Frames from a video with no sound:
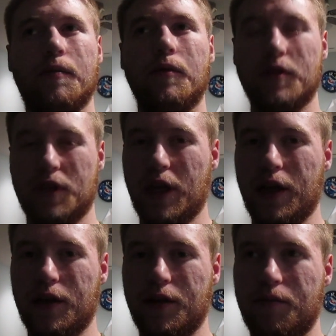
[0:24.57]
Most
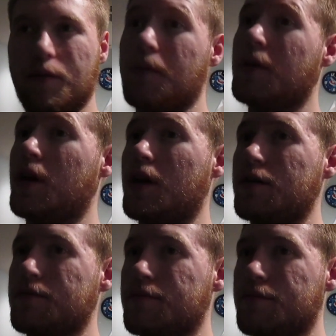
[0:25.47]
likely. Maybe
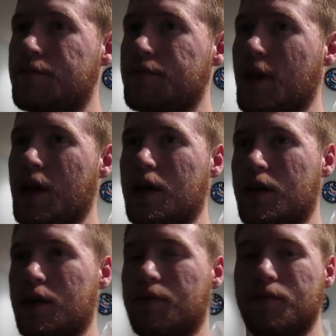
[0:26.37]
not.
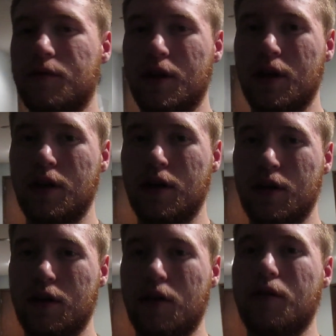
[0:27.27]
Um,
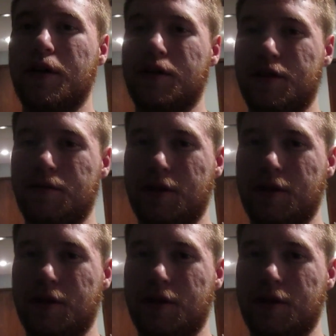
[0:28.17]
Oh, here's something